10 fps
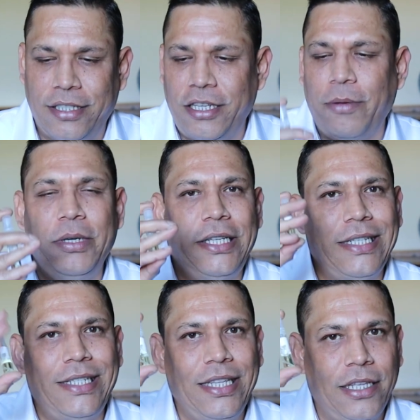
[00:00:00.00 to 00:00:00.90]
Since I've been
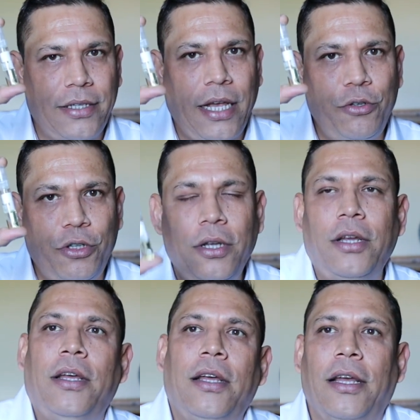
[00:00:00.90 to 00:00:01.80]
testing this out,
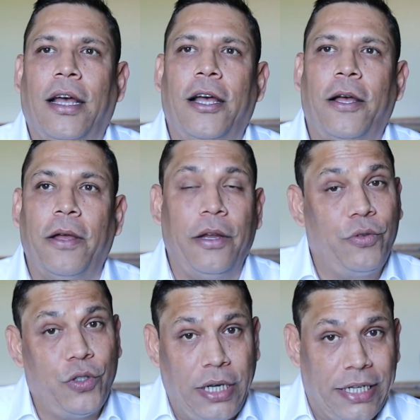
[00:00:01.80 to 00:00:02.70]
uh, it
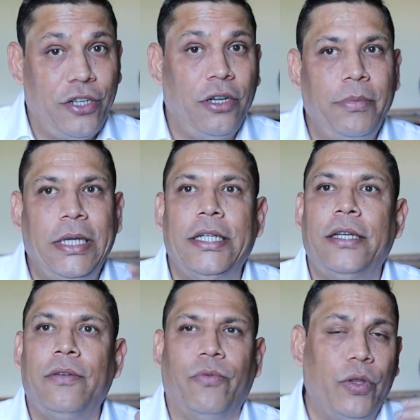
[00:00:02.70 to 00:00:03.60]
was an external
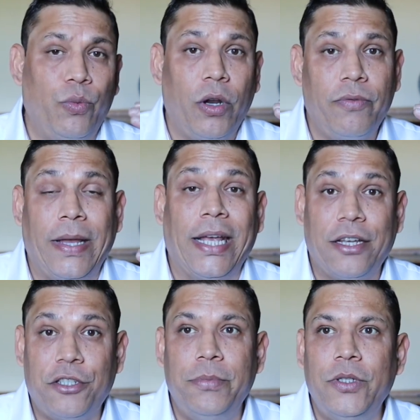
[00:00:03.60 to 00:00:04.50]
meeting with one of my
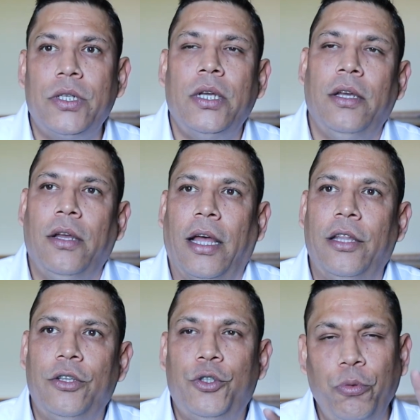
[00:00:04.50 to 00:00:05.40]
customers,
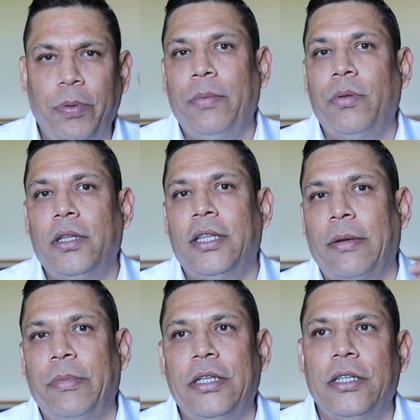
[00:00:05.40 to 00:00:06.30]
and two people in
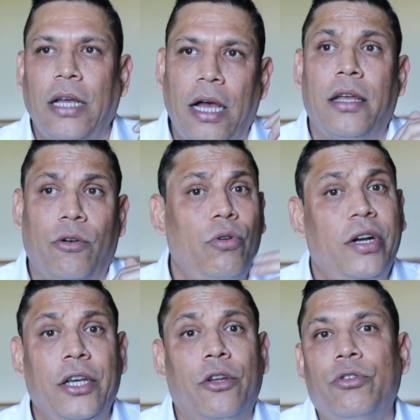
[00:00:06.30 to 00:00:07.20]
that meeting, I
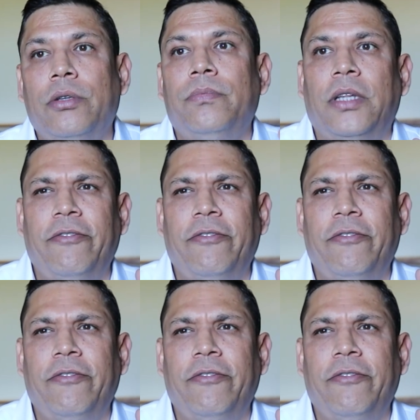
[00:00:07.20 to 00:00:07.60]
already know them.